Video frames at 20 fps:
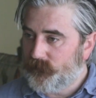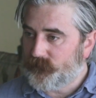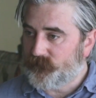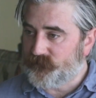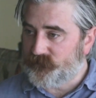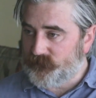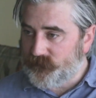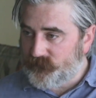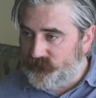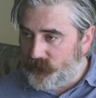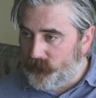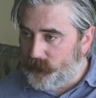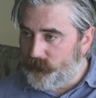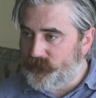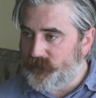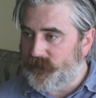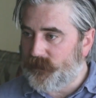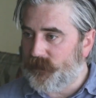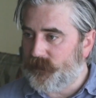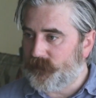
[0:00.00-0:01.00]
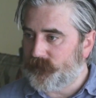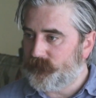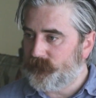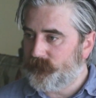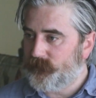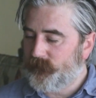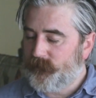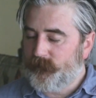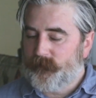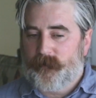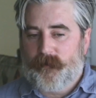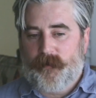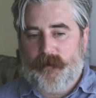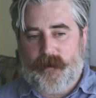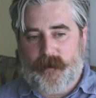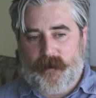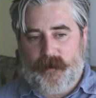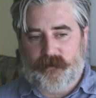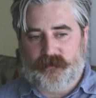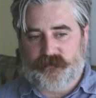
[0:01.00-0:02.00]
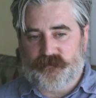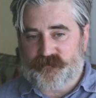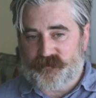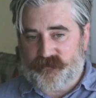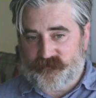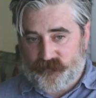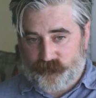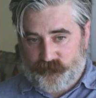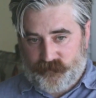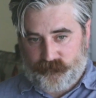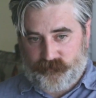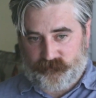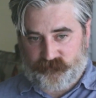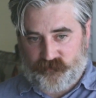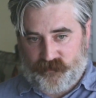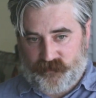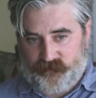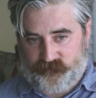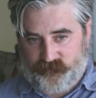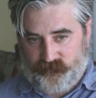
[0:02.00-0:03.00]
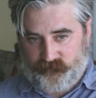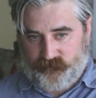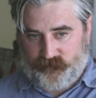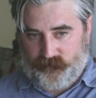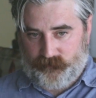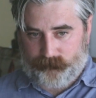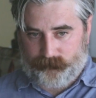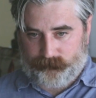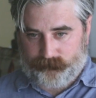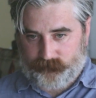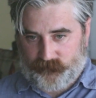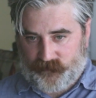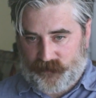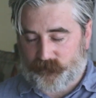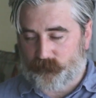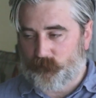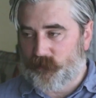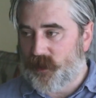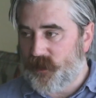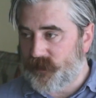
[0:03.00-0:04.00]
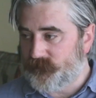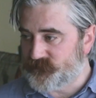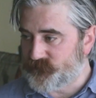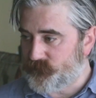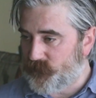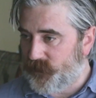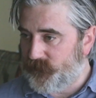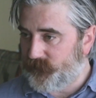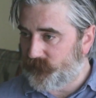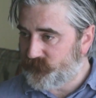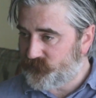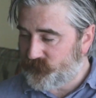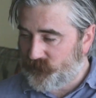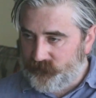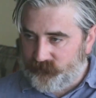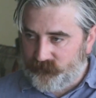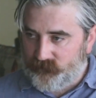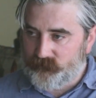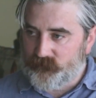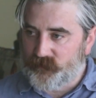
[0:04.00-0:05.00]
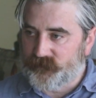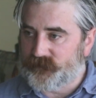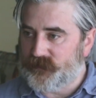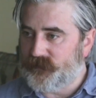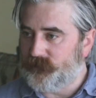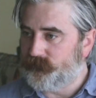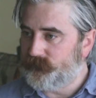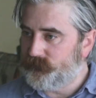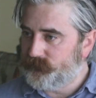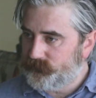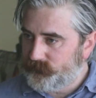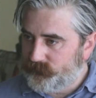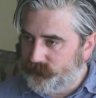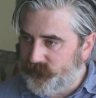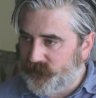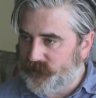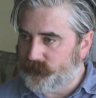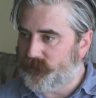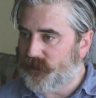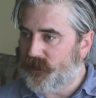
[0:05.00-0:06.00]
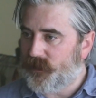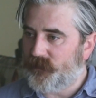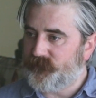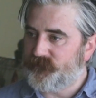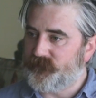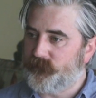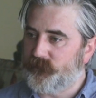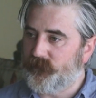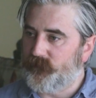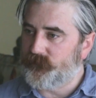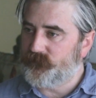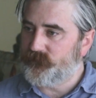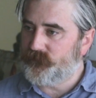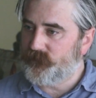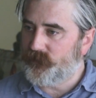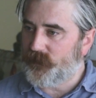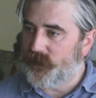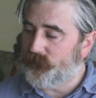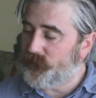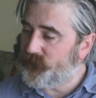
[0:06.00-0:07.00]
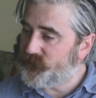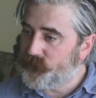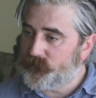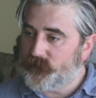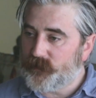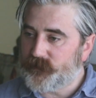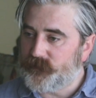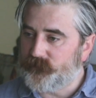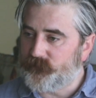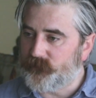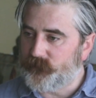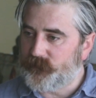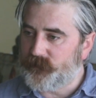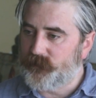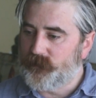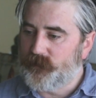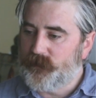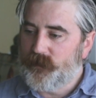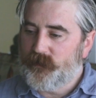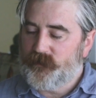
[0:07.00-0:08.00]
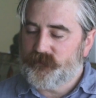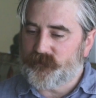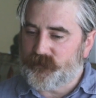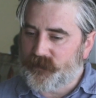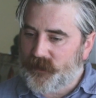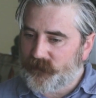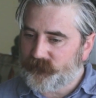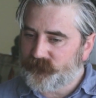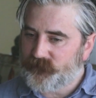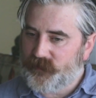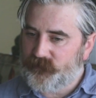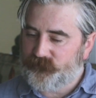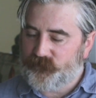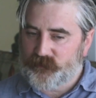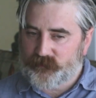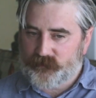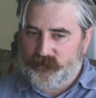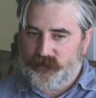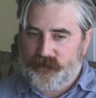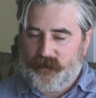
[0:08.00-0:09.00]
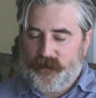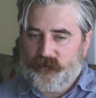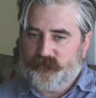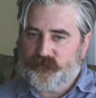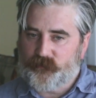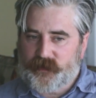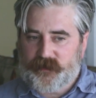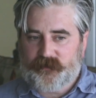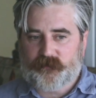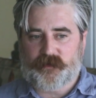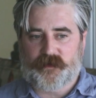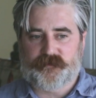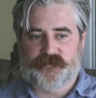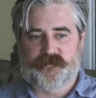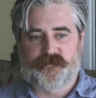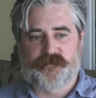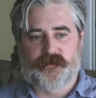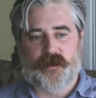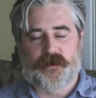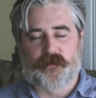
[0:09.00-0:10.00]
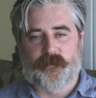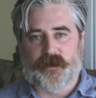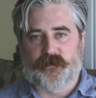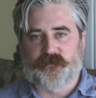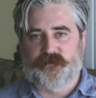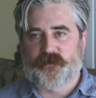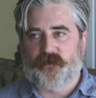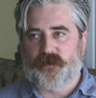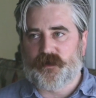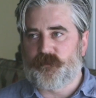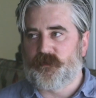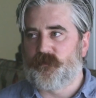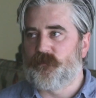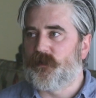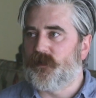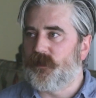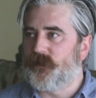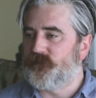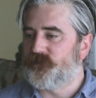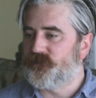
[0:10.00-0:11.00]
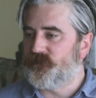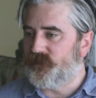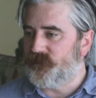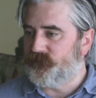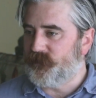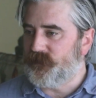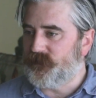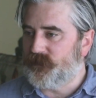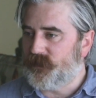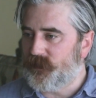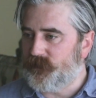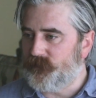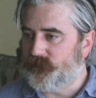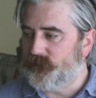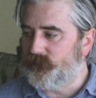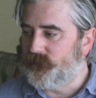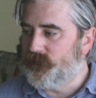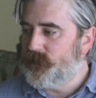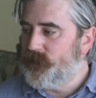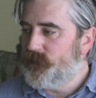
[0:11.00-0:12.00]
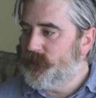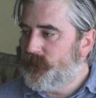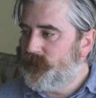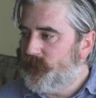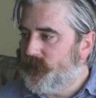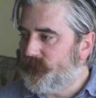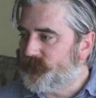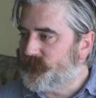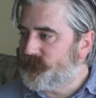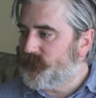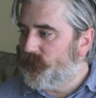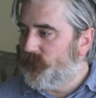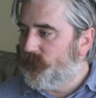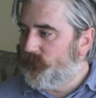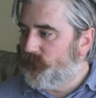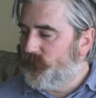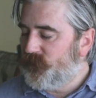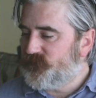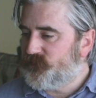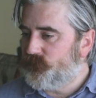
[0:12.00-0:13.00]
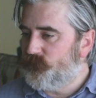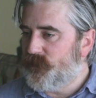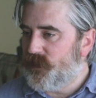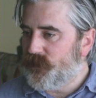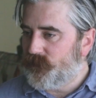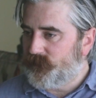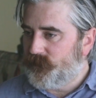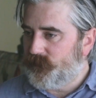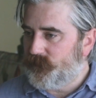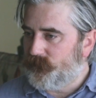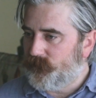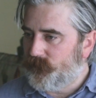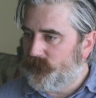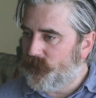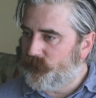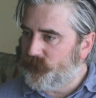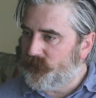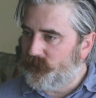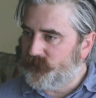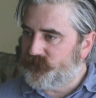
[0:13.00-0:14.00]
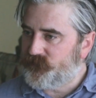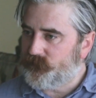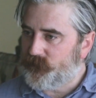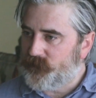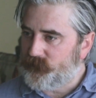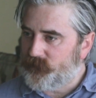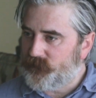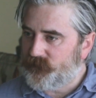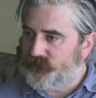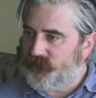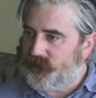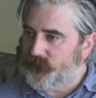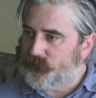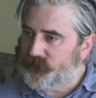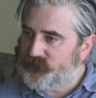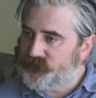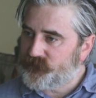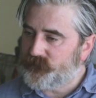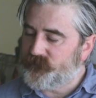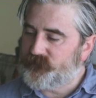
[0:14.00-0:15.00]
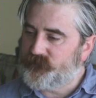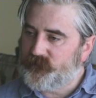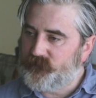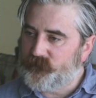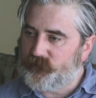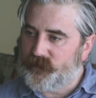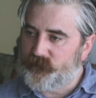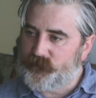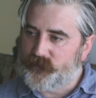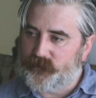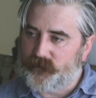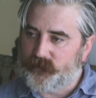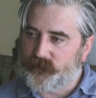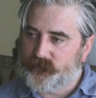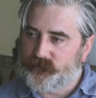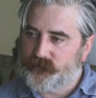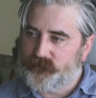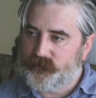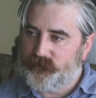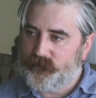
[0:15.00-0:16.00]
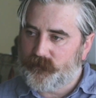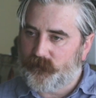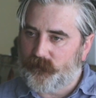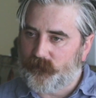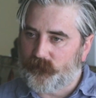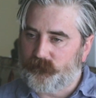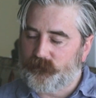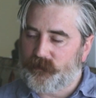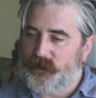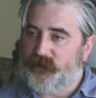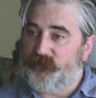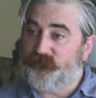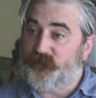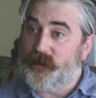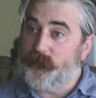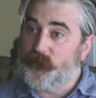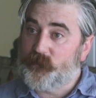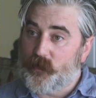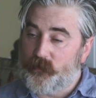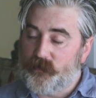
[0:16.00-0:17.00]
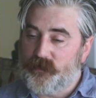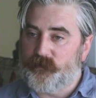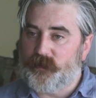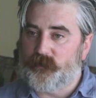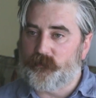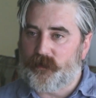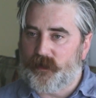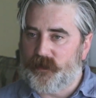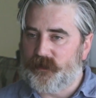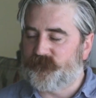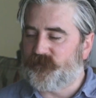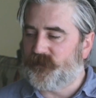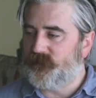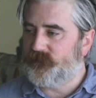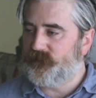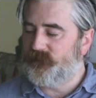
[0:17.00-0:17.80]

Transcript: because you need to go big. And you see some people trying to do like when I was wide, I was trying to do the monthly big blast approach and it wasn't working for me. So you have to, for me the question is not about should I be wide or should I be in KU? It's which marketing approach do I want to take? Which is going to suit my books? Or if I'm going to be wide, if I